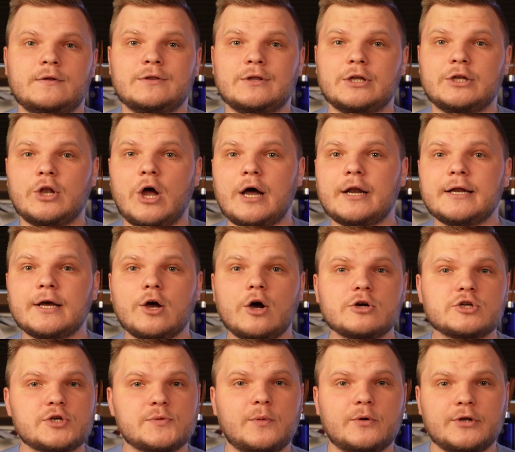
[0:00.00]
The
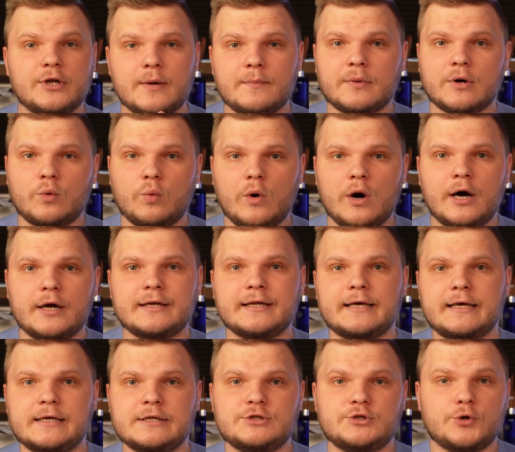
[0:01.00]
non-negotiable number 1
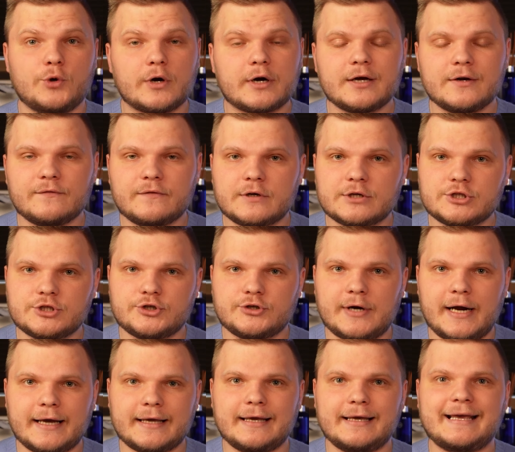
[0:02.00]
is your conversion
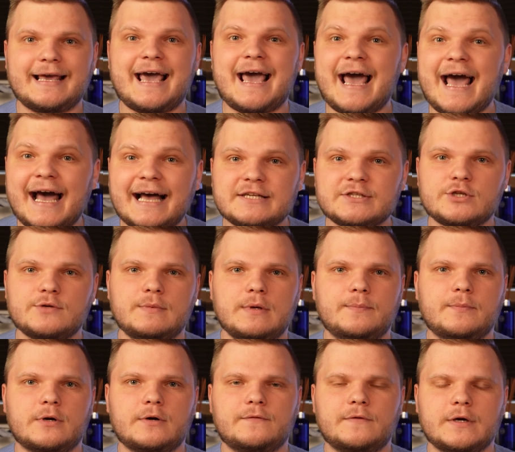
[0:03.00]
tracking has to be
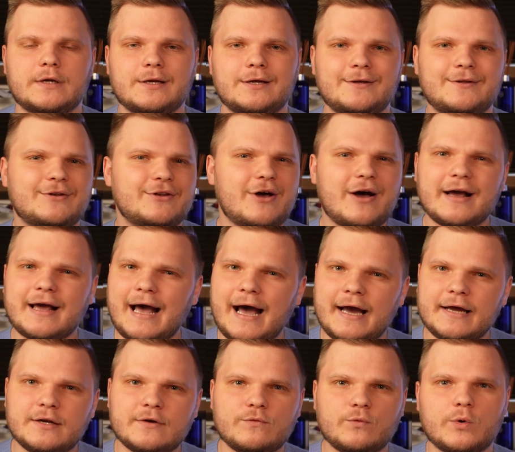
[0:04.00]
perfect. Not
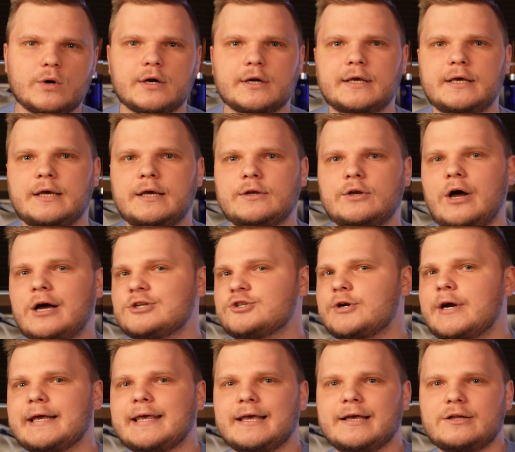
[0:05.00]
kind of working, not
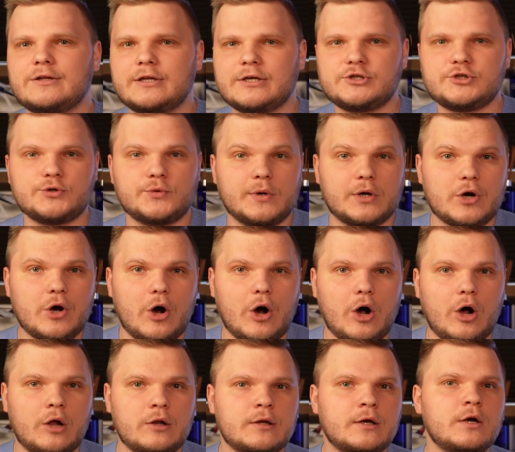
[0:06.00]
tracking clicks to a
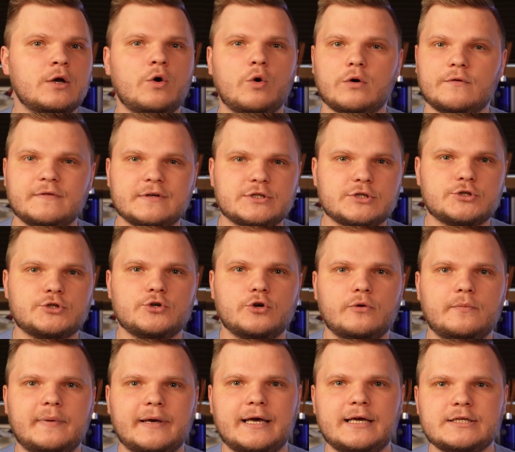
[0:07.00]
call or visits to a
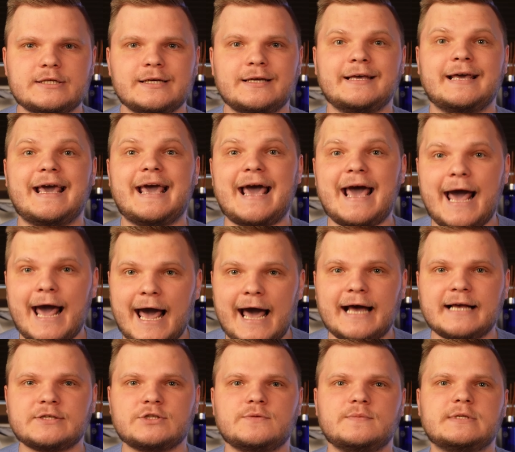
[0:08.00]
page. It
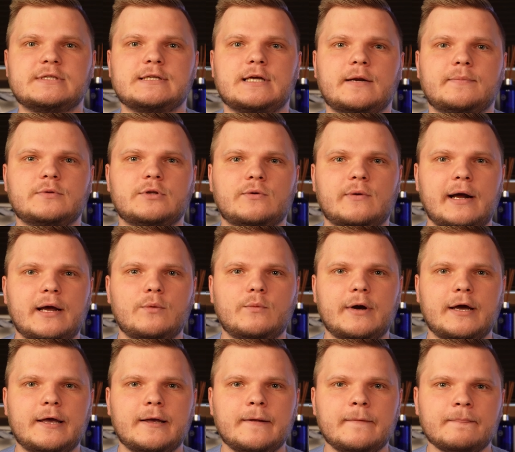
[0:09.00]
has to be set up the right
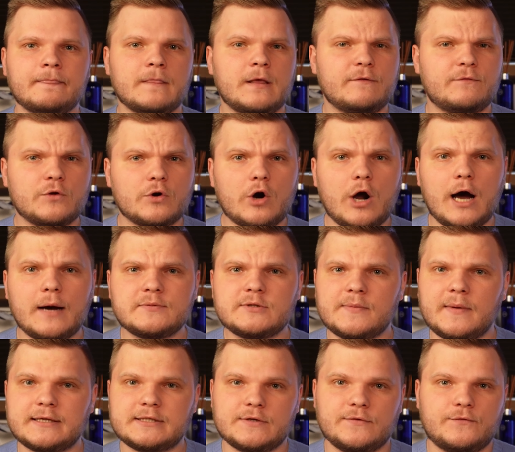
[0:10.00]
way. If you're
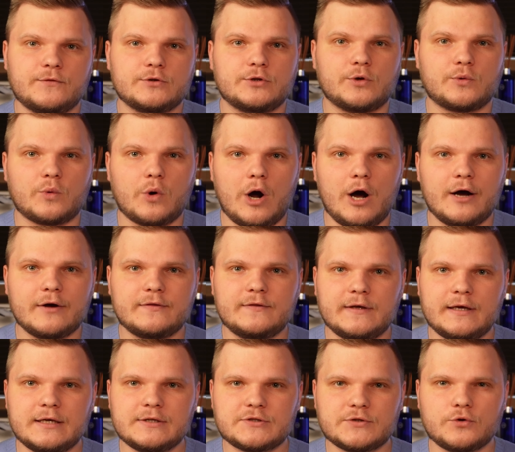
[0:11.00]
optimizing for the wrong
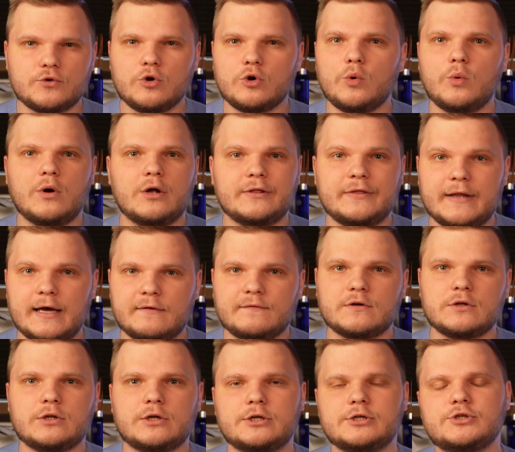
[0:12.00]
things, Google will
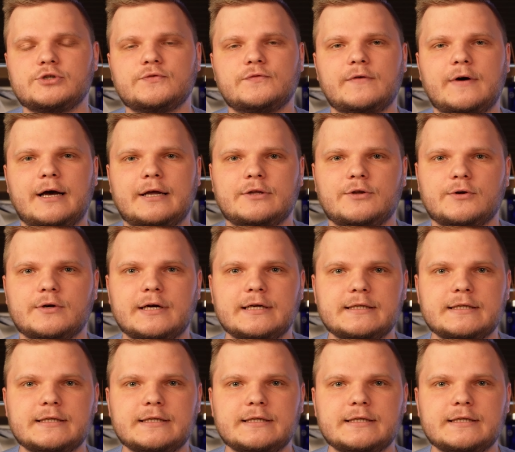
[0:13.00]
never learn to find your